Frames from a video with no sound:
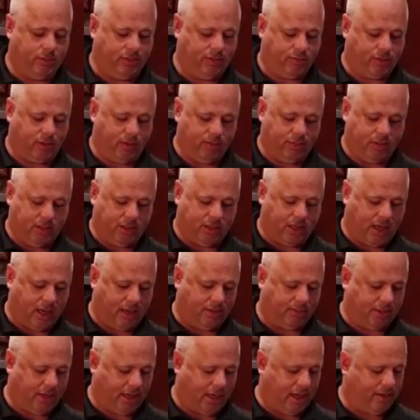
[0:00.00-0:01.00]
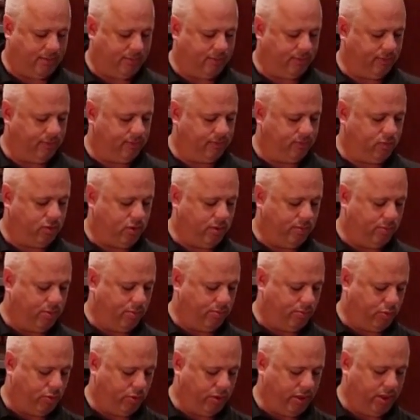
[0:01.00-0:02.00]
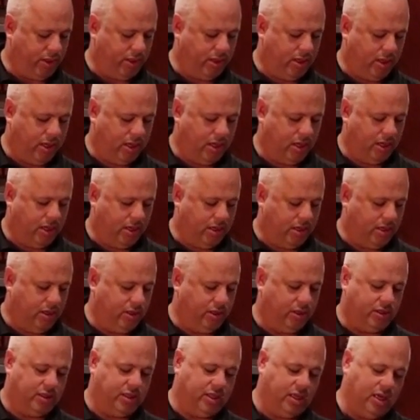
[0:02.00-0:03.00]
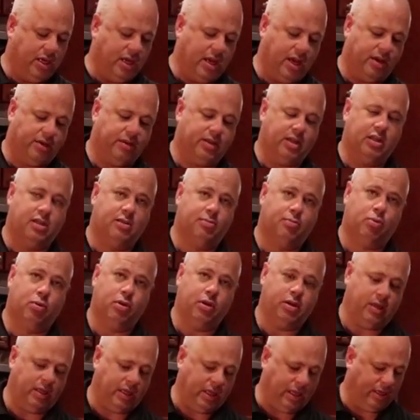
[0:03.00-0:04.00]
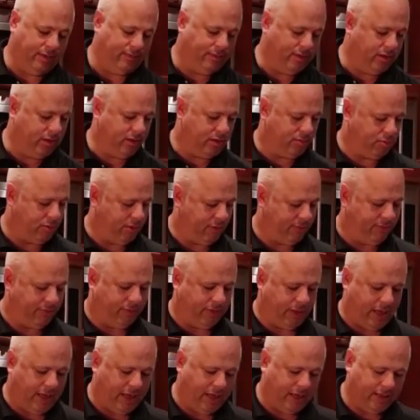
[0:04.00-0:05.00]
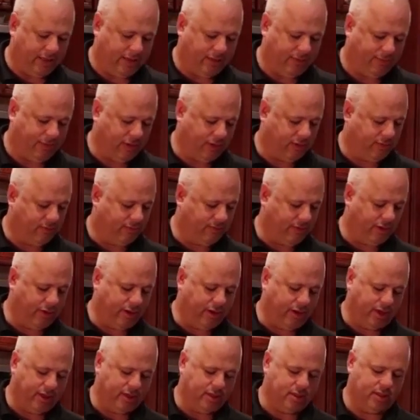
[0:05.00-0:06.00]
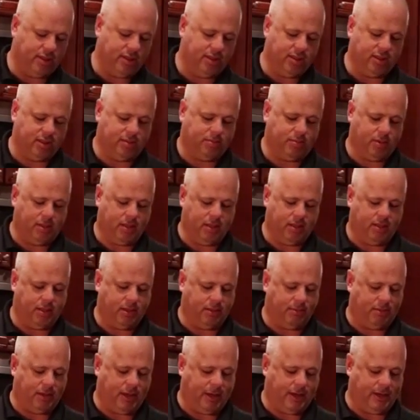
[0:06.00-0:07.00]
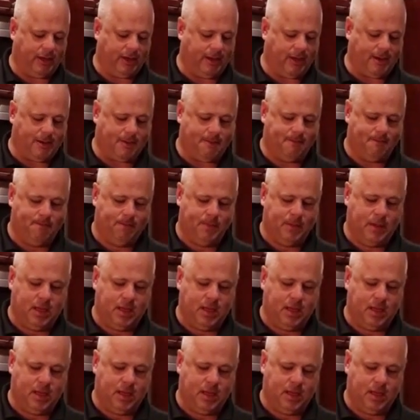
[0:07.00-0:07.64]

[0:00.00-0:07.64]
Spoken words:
We've trimmed the top cap, we've trimmed the point, and you can see now that it's pretty even, it's pretty flat. It fits very nicely in the pan now.